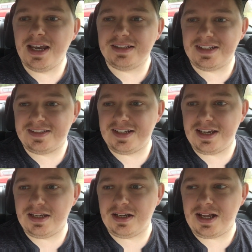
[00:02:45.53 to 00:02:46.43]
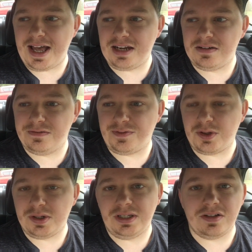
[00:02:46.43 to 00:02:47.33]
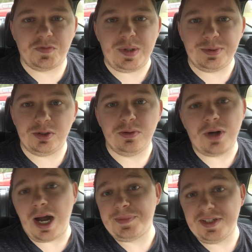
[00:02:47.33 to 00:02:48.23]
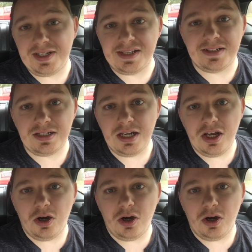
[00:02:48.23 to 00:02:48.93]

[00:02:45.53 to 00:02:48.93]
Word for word: And let's say out of 30 of those people who opted in,